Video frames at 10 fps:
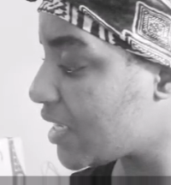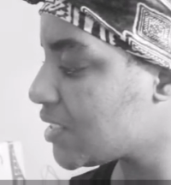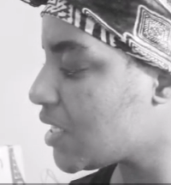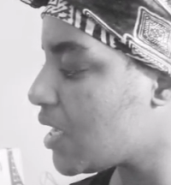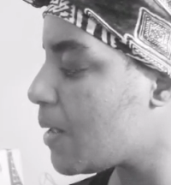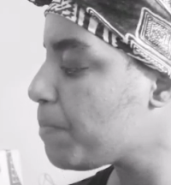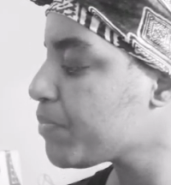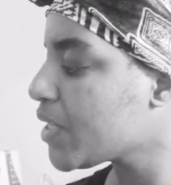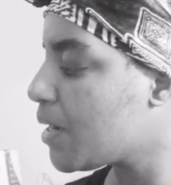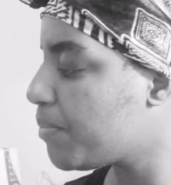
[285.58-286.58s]
nectar,
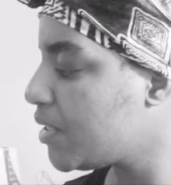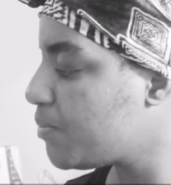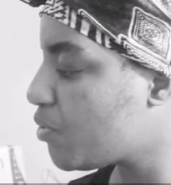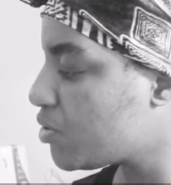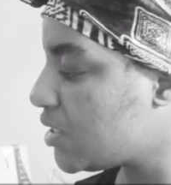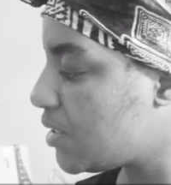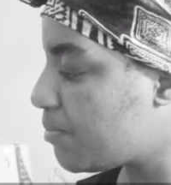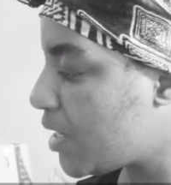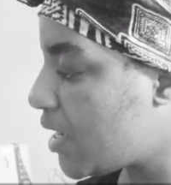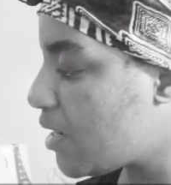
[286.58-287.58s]
complete
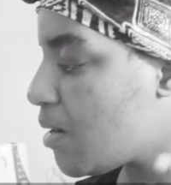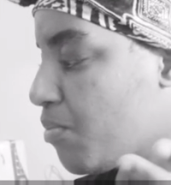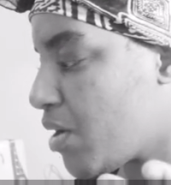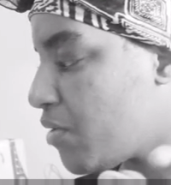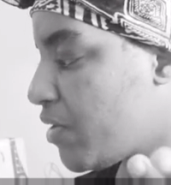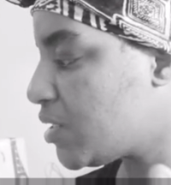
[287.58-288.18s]
protein blend, brown